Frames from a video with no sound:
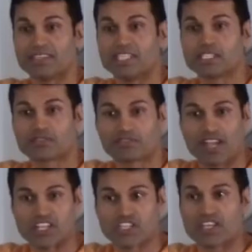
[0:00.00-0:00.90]
this
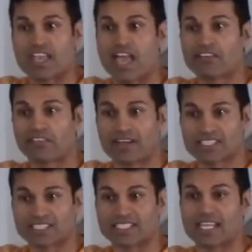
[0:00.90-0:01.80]
fresh,
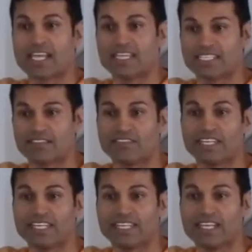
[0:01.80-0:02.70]
effervescent
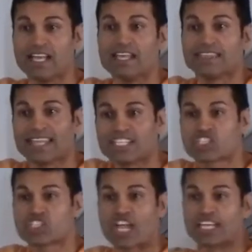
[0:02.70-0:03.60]
divinity that's
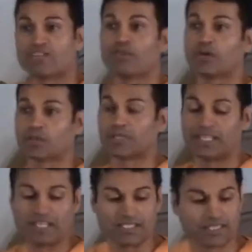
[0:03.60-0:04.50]
shining forth
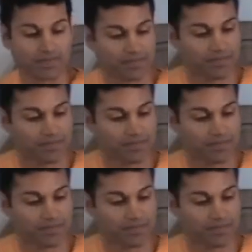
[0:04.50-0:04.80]
within us.